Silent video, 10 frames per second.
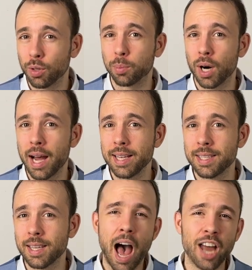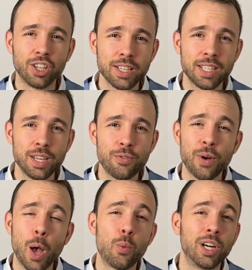price, I receive
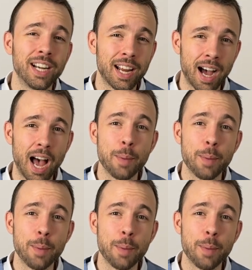a very high